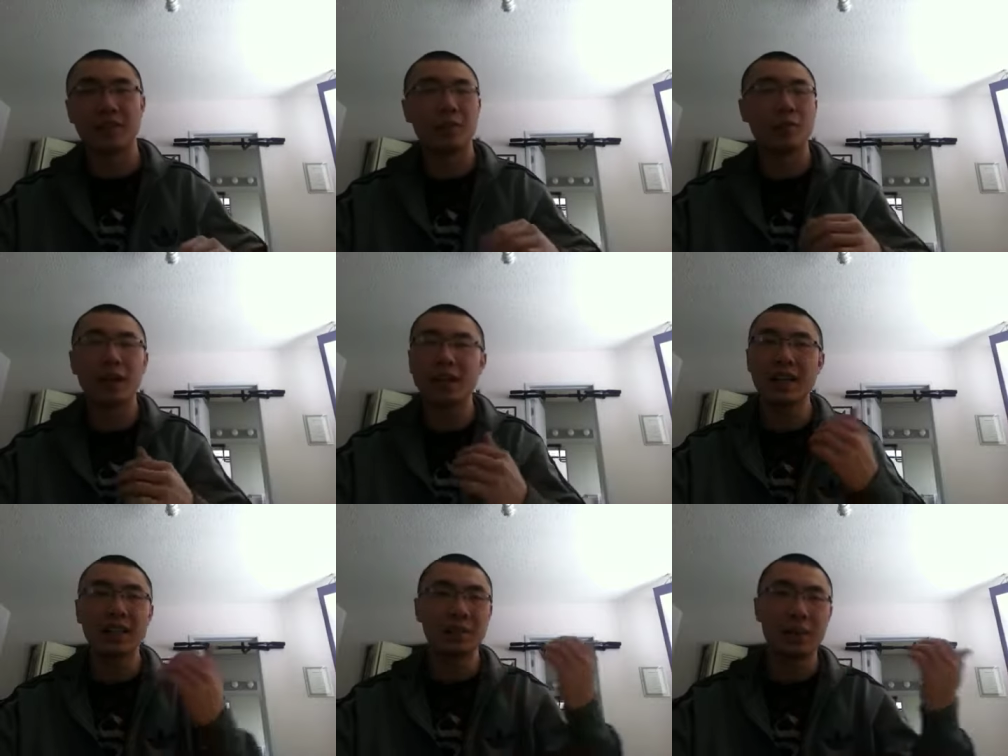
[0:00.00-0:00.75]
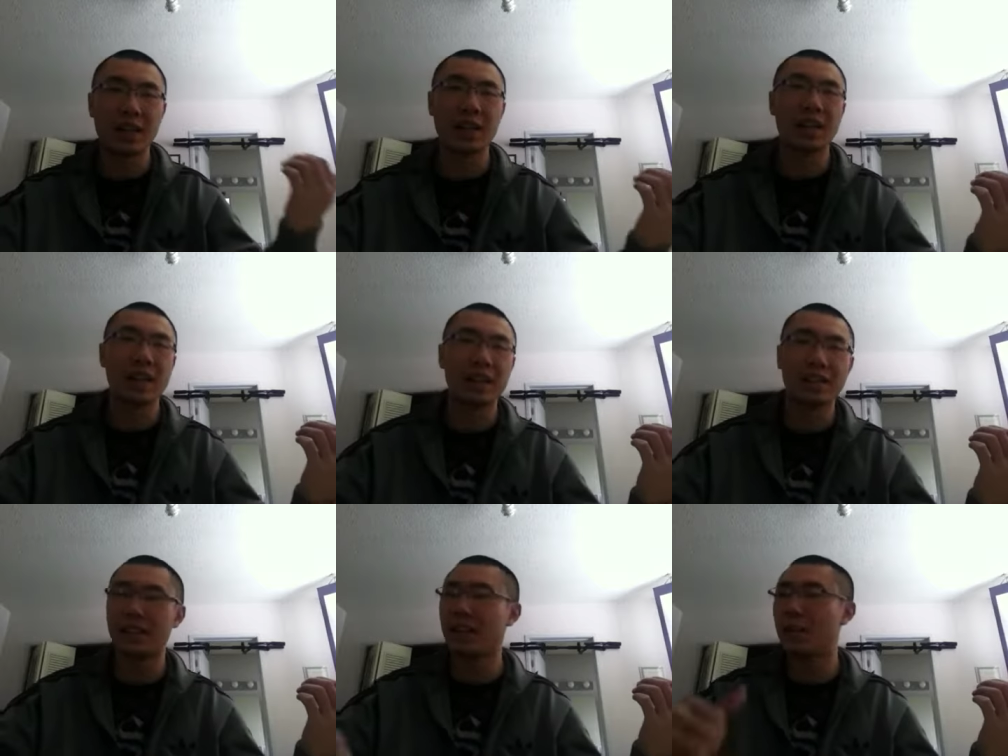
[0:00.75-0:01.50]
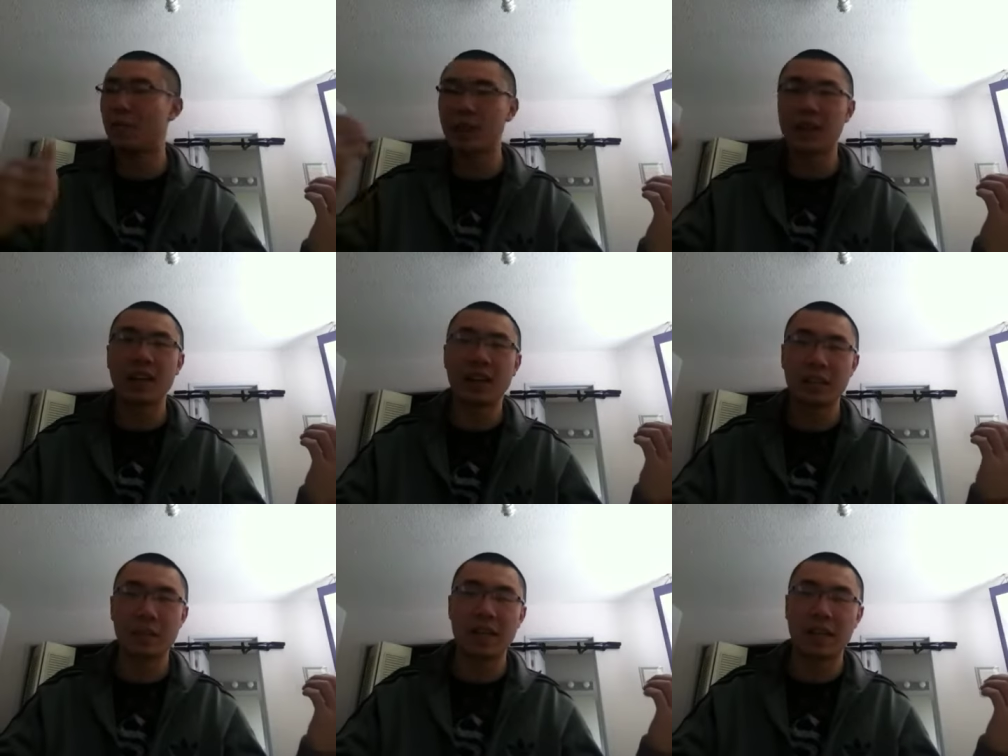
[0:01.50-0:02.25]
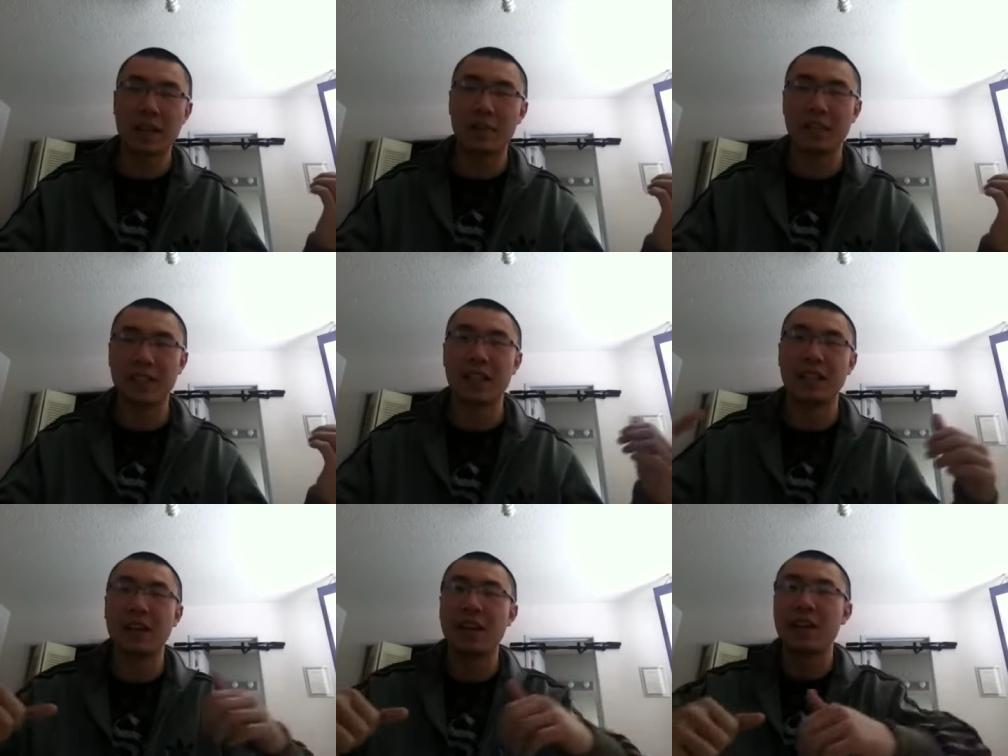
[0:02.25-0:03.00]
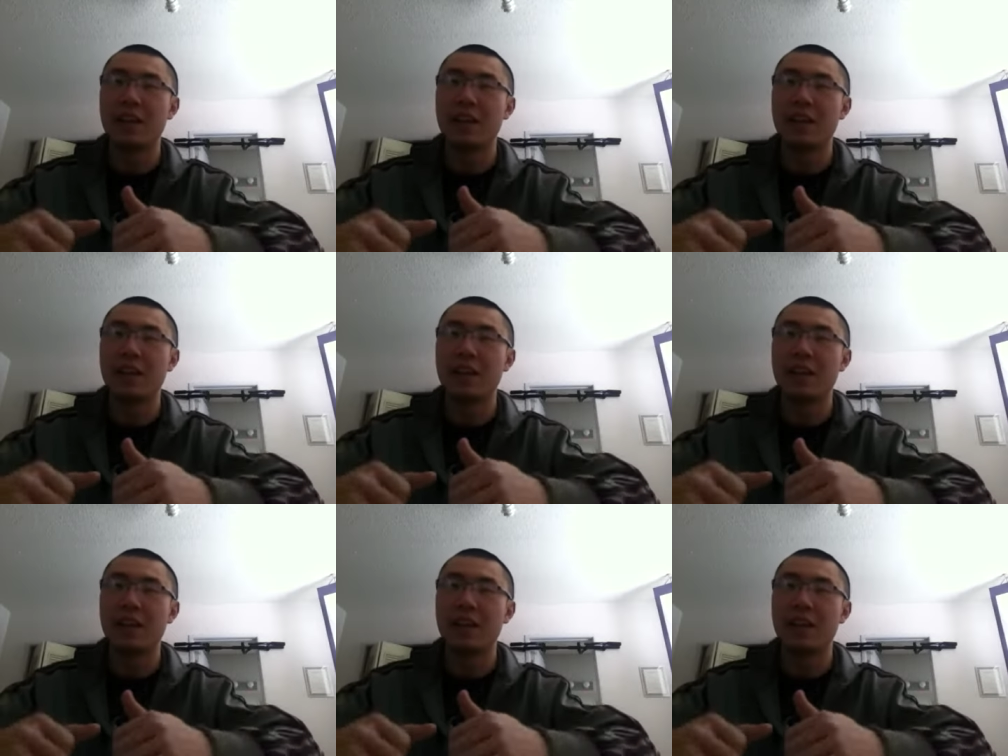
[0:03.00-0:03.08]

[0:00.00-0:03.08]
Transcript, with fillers: So one guy's being inside, one guy's being outside.